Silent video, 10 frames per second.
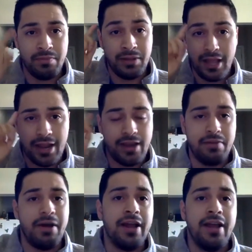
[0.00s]
playing in
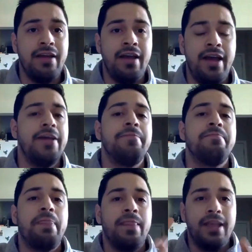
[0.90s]
my head
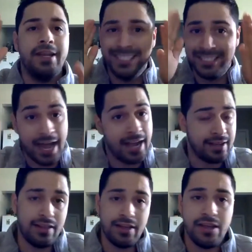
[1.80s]

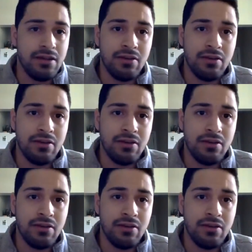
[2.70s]
exactly